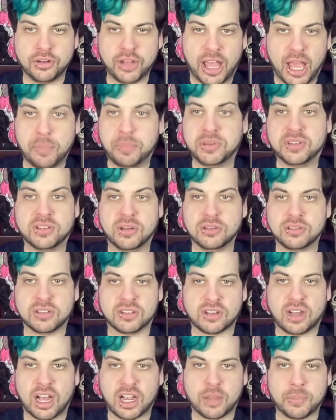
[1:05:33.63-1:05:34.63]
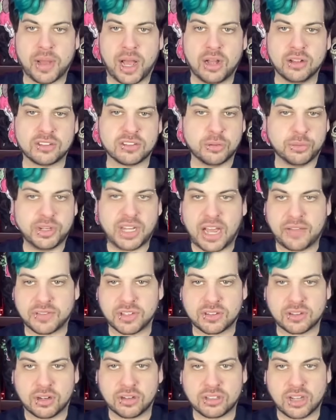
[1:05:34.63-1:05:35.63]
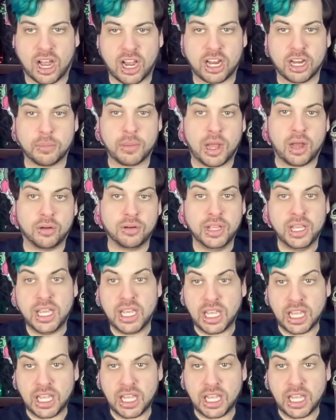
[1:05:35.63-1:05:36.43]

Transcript: episodes to talk about, so we'd have to start talking about